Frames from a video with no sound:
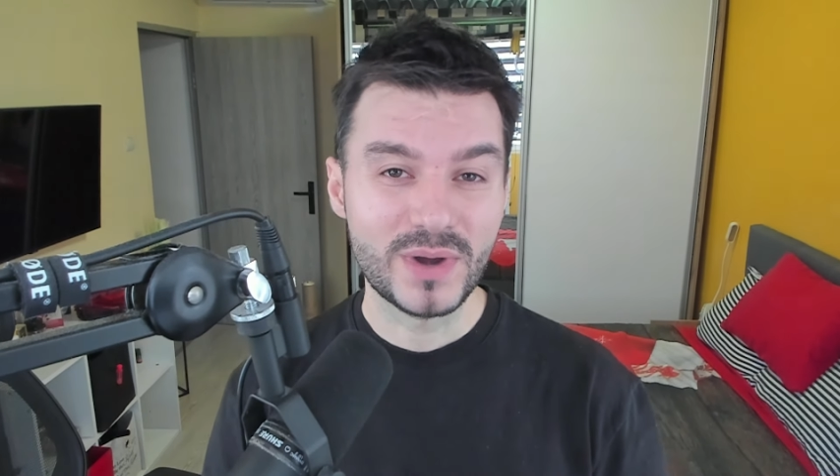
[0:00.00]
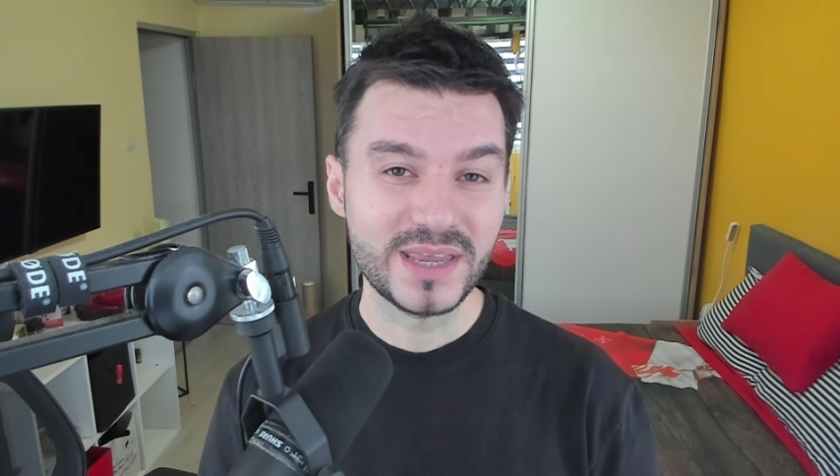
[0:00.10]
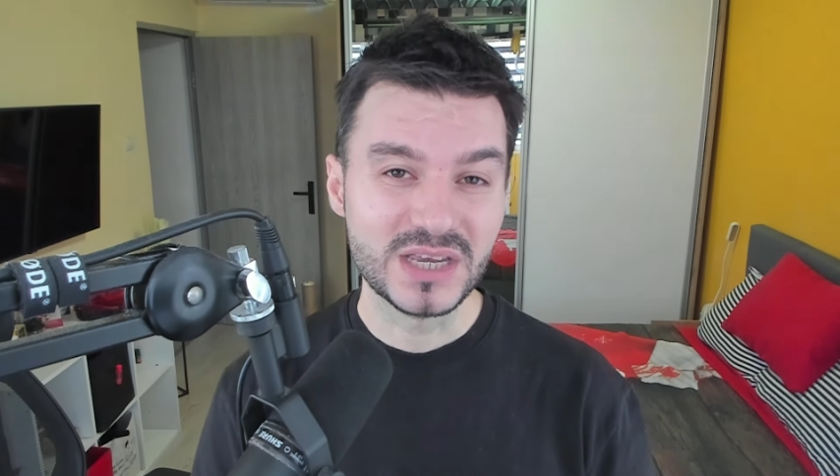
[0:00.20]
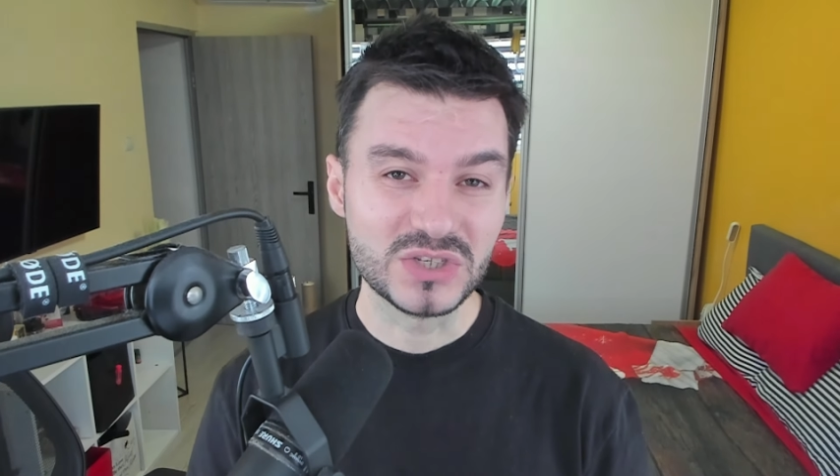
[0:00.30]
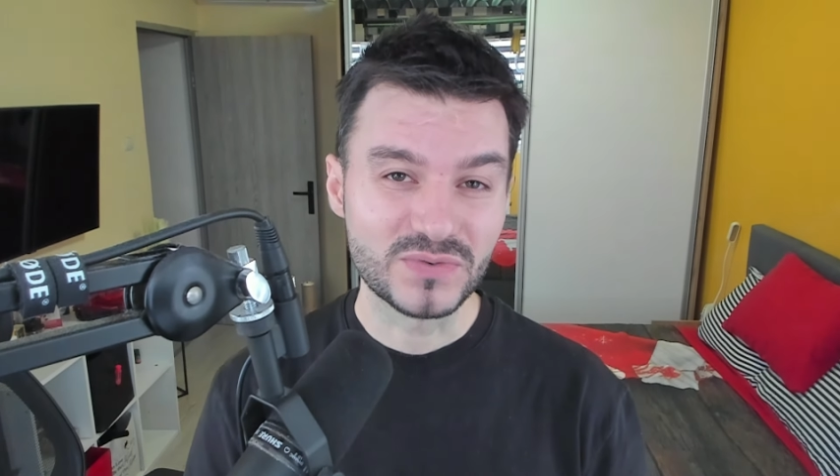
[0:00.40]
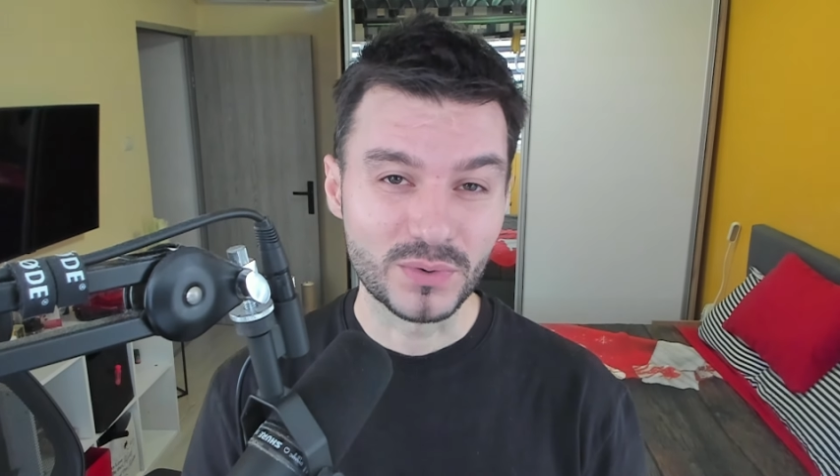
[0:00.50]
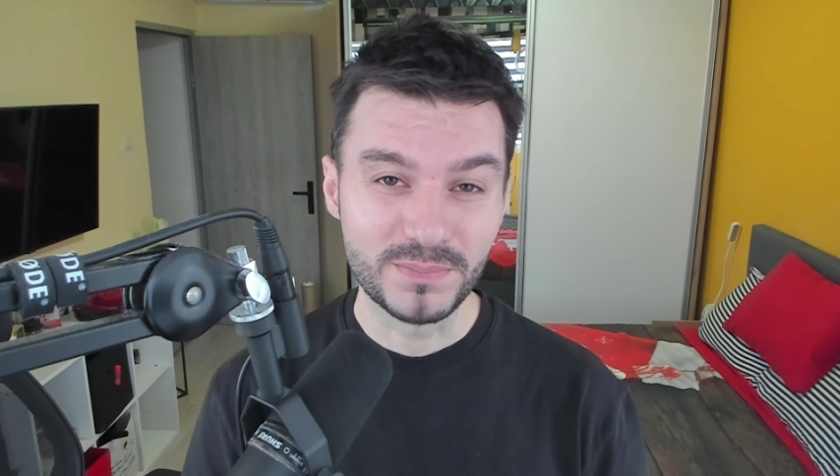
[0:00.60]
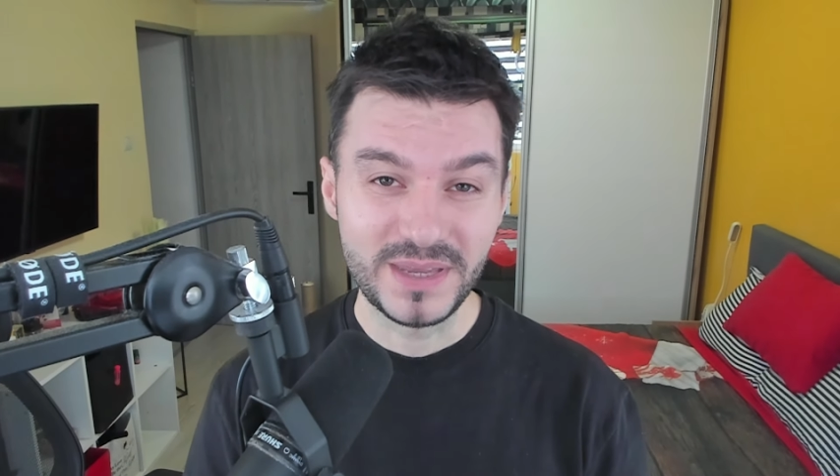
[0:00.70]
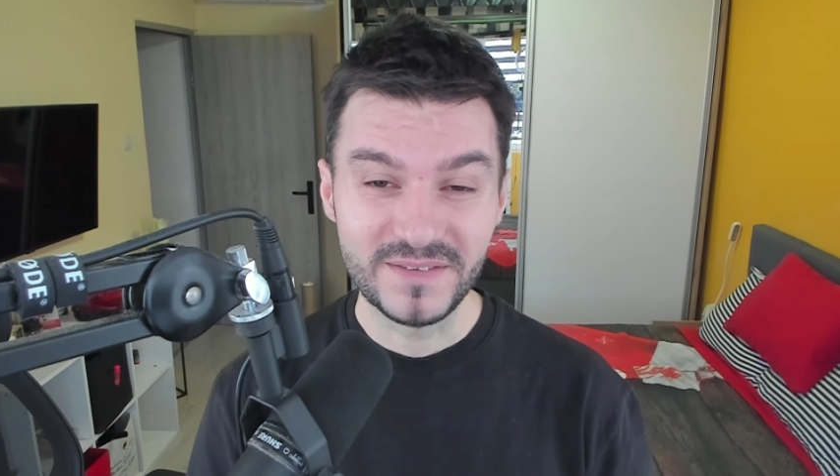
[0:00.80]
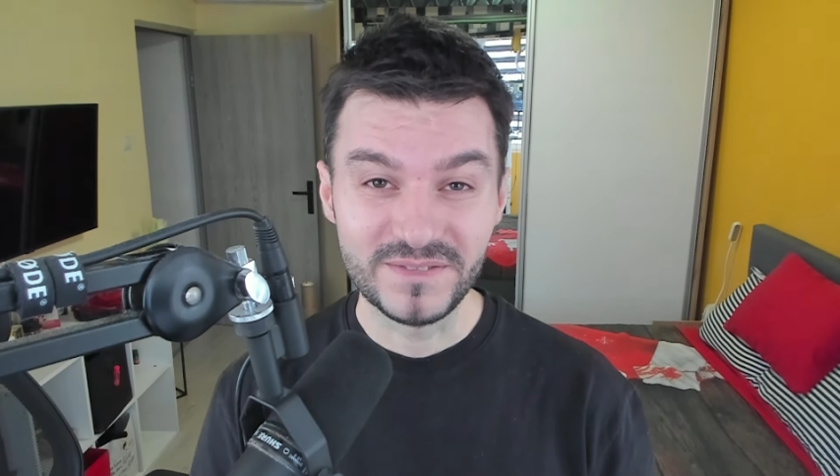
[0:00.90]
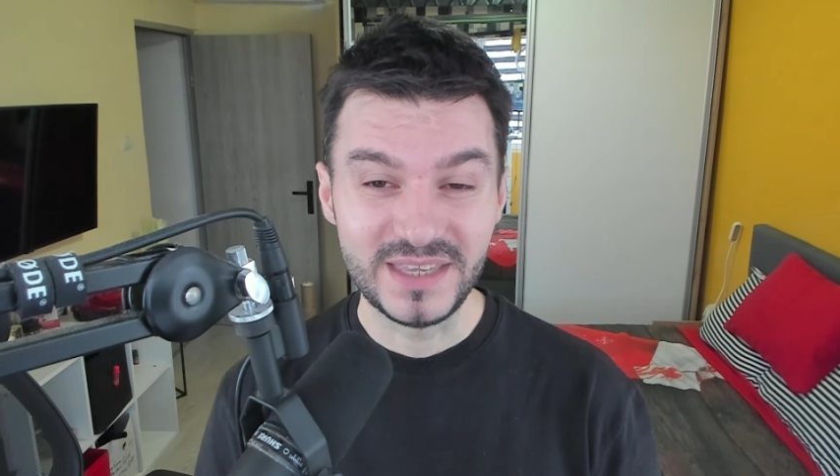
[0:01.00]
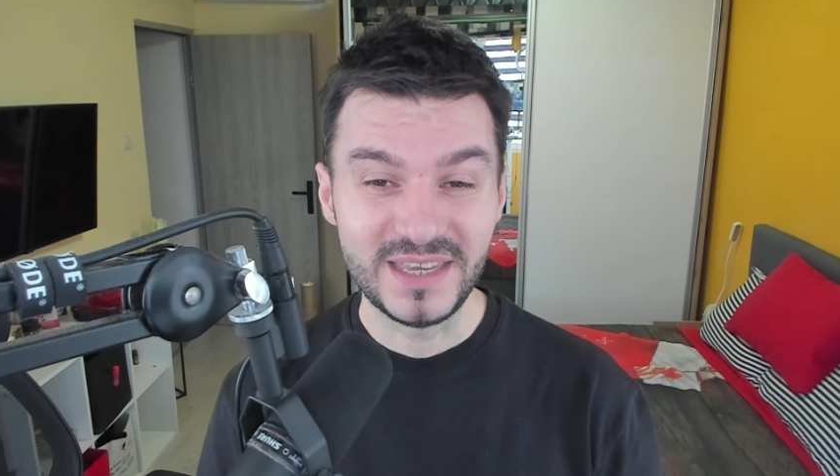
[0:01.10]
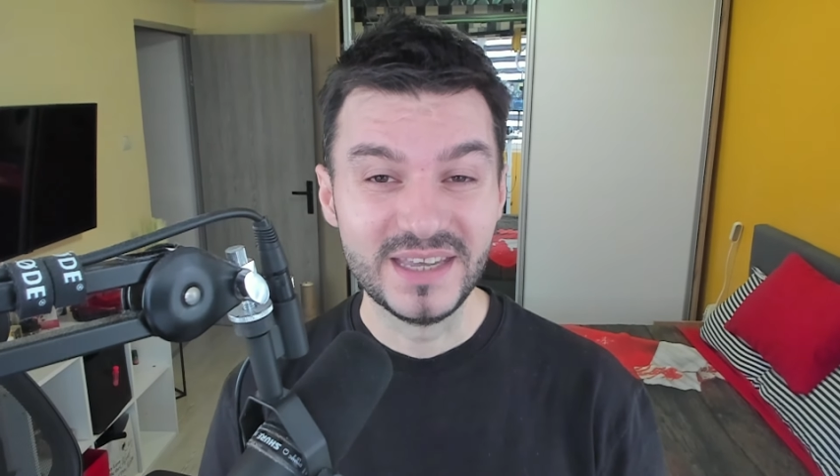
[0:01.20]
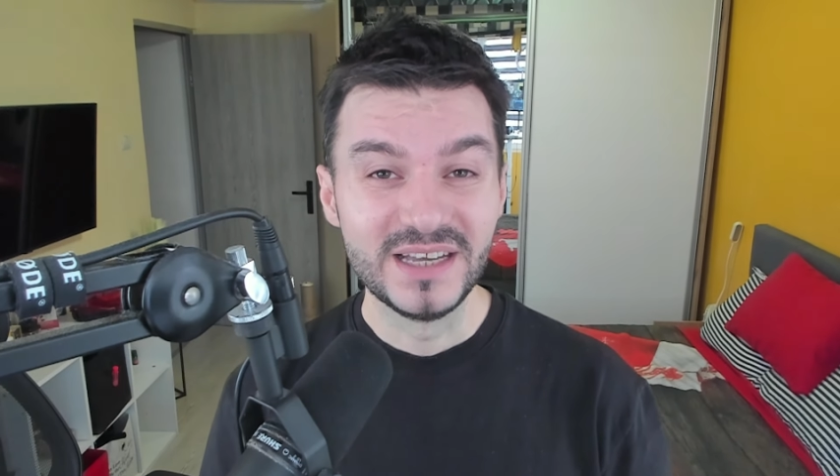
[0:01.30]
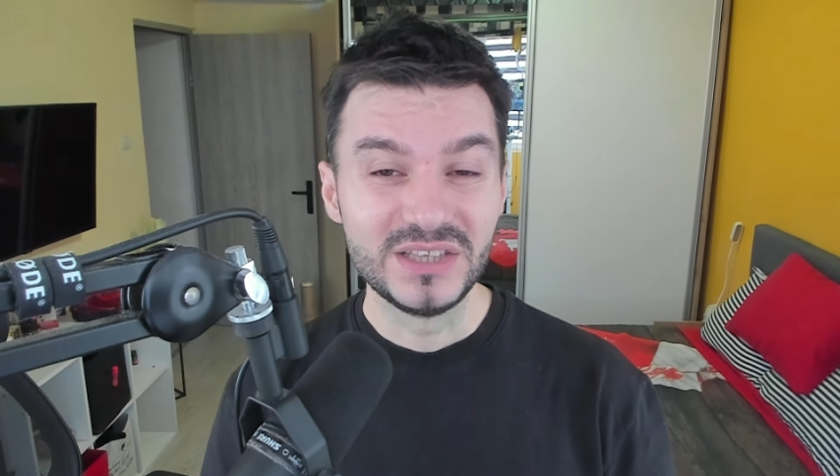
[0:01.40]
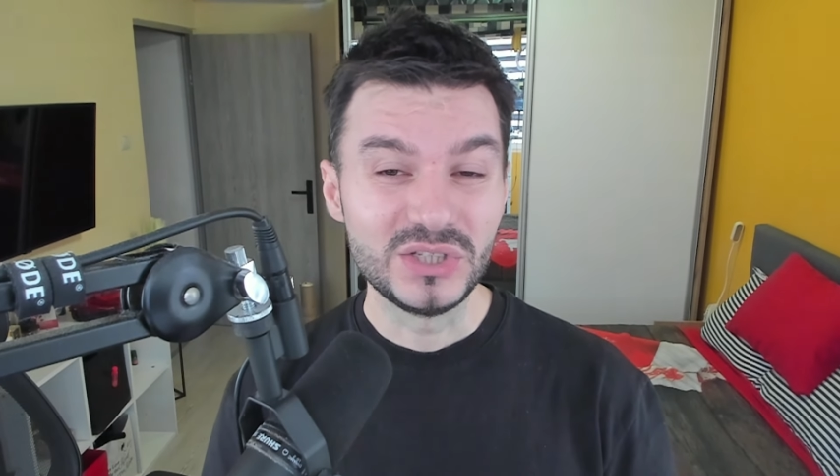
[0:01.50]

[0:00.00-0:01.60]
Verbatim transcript: rankings for BFD